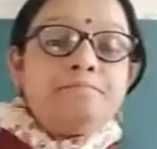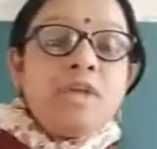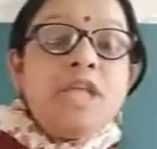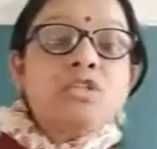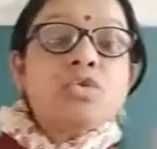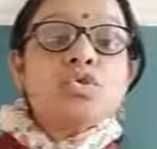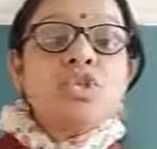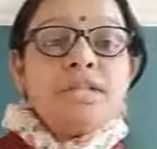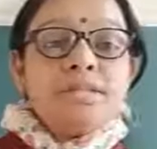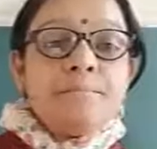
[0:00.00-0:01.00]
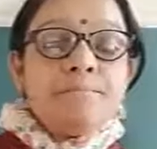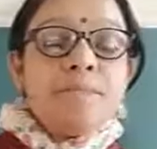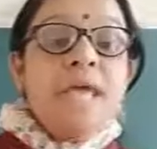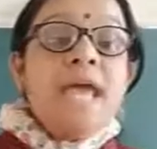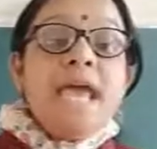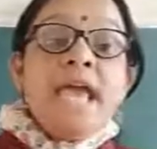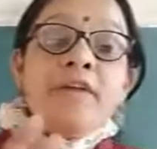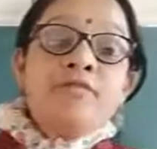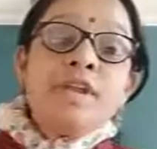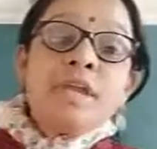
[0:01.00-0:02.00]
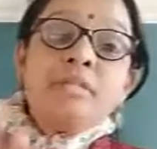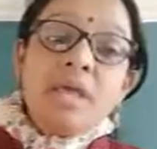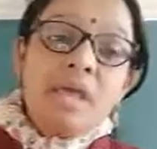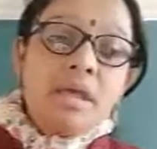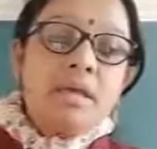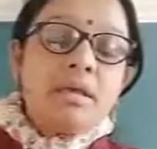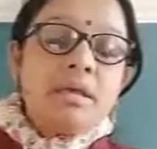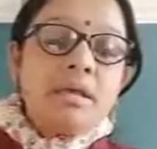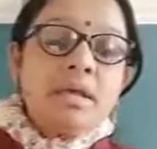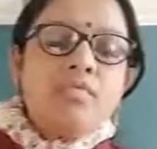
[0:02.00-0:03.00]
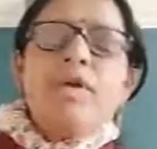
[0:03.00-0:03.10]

in socialism. Everything,